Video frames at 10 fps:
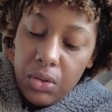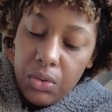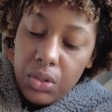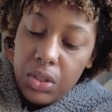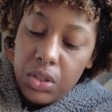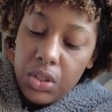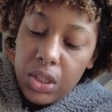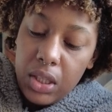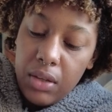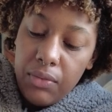or did
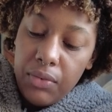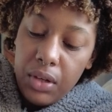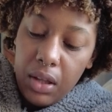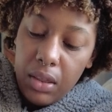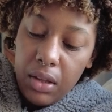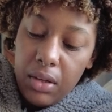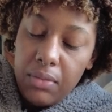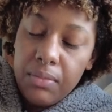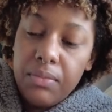she live for nothing?